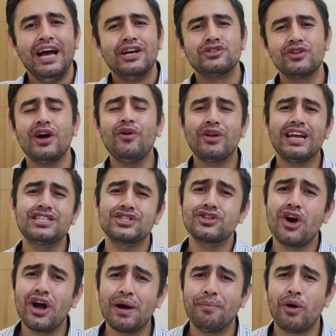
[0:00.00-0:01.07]
So now let's
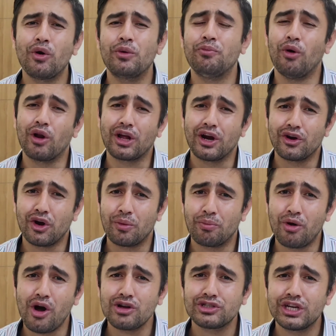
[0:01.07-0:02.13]
talk about Polkadot
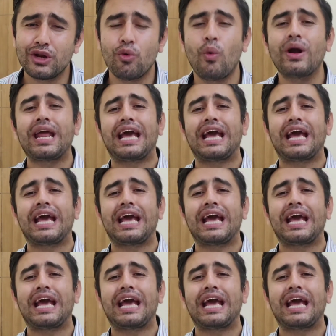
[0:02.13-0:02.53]
blockchain. What